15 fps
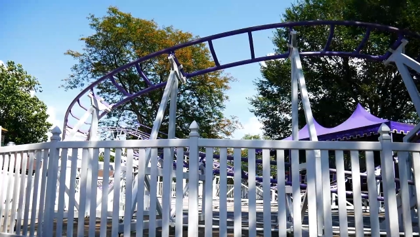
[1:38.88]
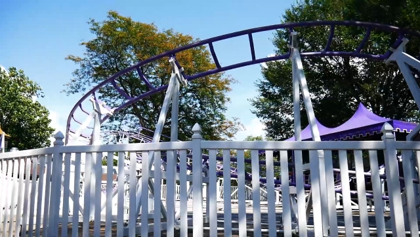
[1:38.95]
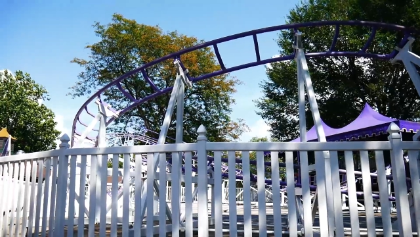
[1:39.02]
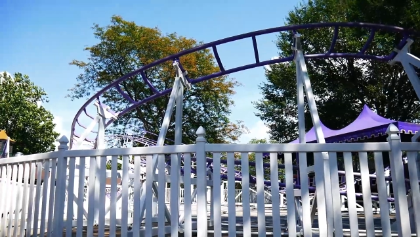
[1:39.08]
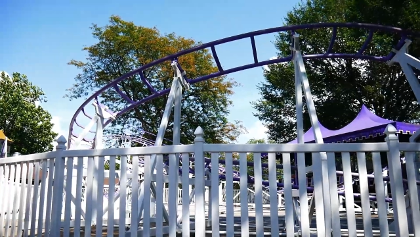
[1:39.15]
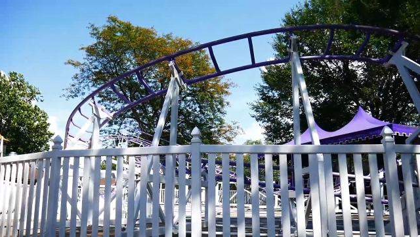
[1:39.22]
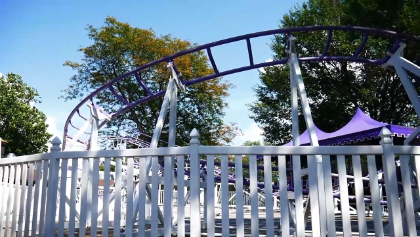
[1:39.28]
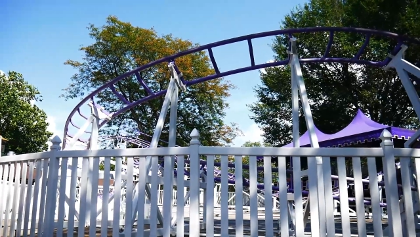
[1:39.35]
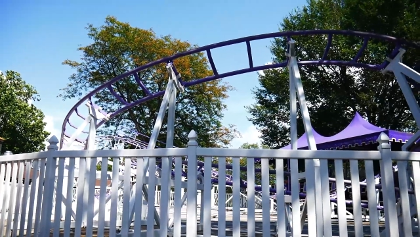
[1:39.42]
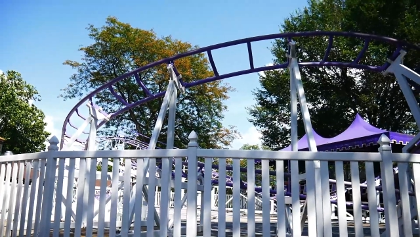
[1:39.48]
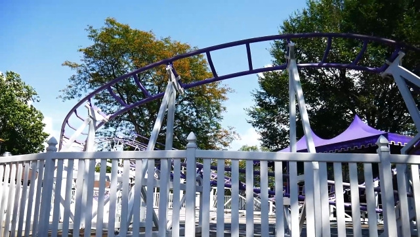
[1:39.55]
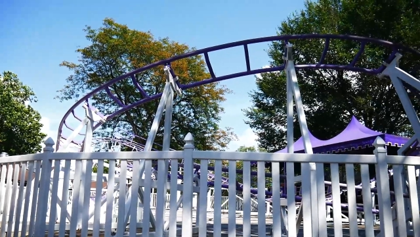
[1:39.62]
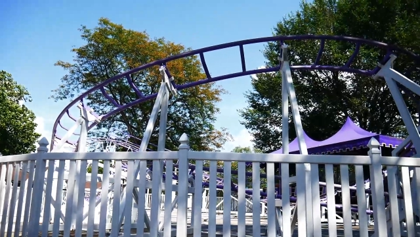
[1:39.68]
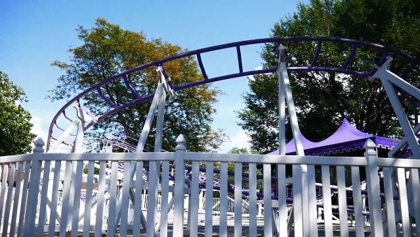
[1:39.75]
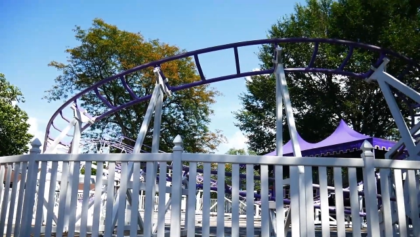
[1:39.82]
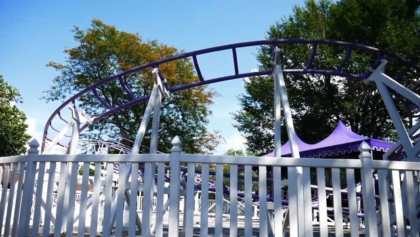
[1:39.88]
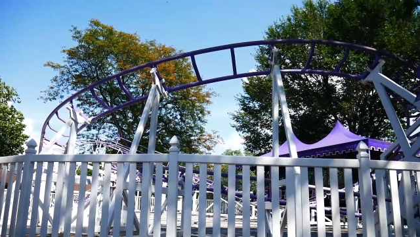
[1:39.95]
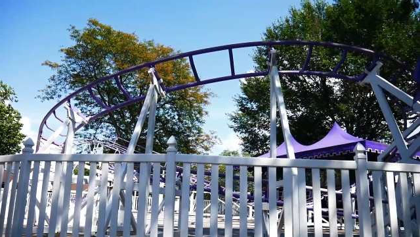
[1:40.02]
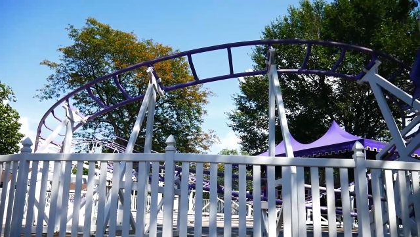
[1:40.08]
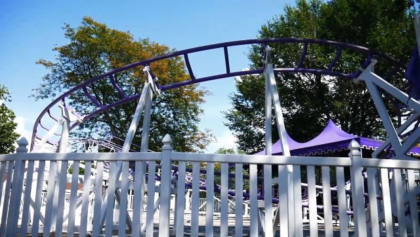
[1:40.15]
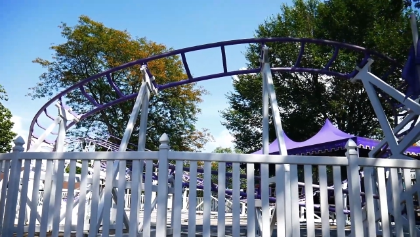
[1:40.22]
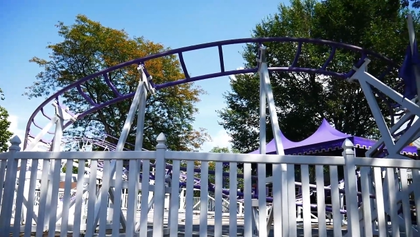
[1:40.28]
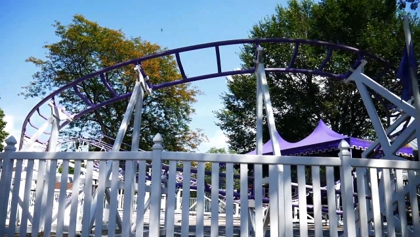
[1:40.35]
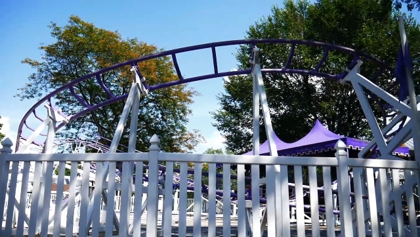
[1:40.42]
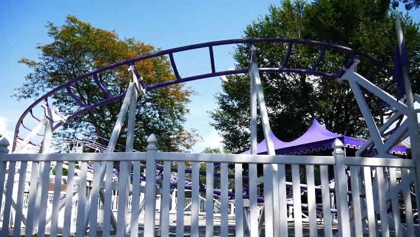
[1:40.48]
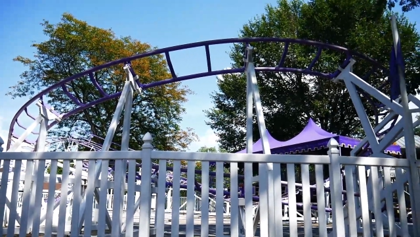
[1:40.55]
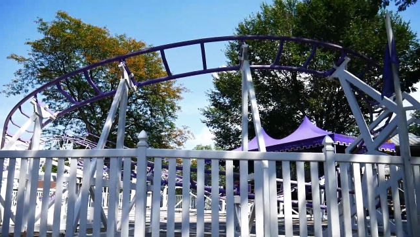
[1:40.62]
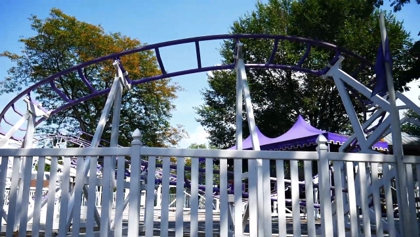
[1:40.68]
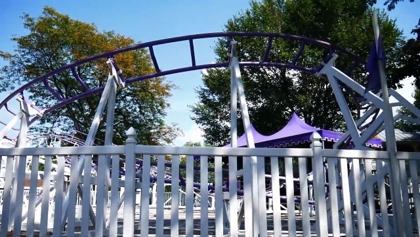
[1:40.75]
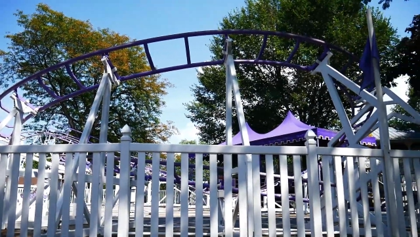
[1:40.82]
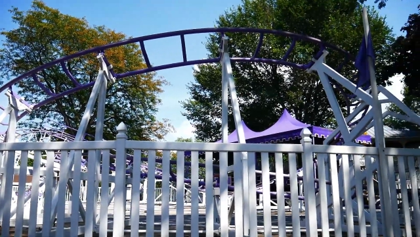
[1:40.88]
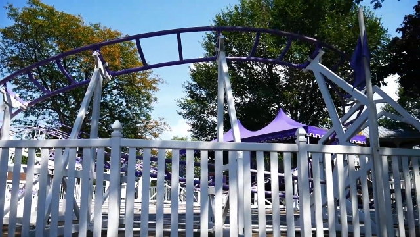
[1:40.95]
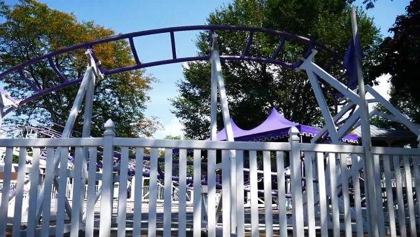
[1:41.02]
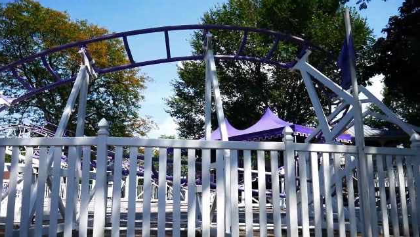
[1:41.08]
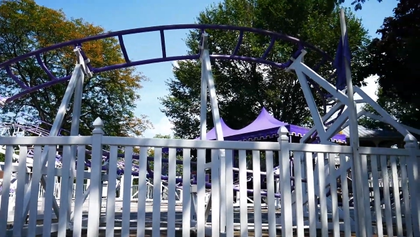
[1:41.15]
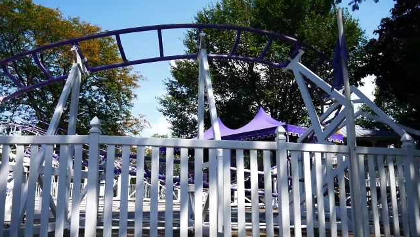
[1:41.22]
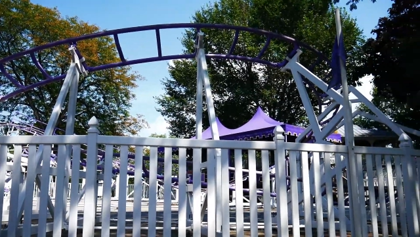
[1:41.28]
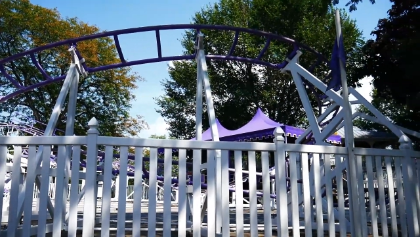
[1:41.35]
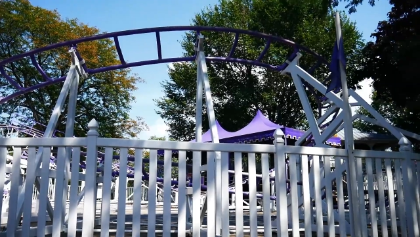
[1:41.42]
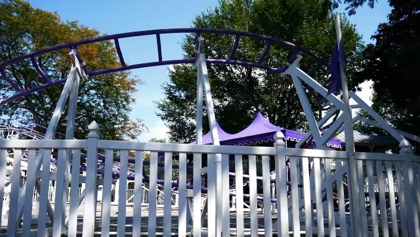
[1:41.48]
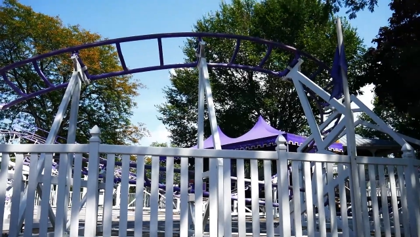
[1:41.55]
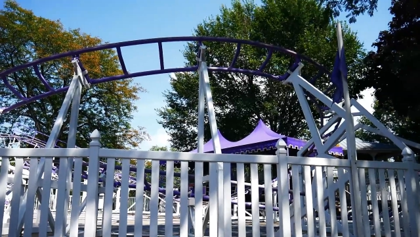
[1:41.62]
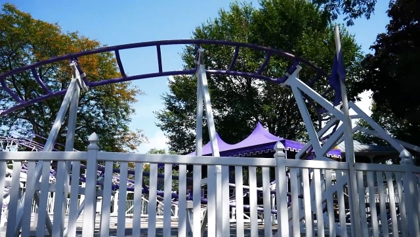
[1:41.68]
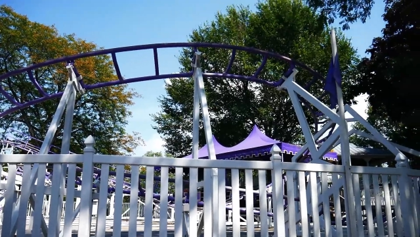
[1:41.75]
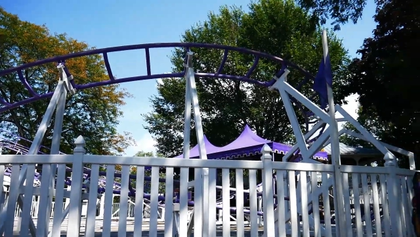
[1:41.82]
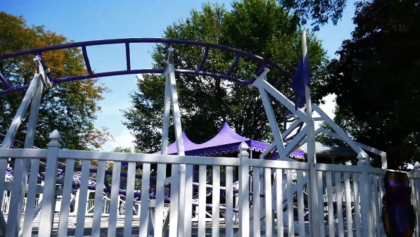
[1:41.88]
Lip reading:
[unreadable: no face in view]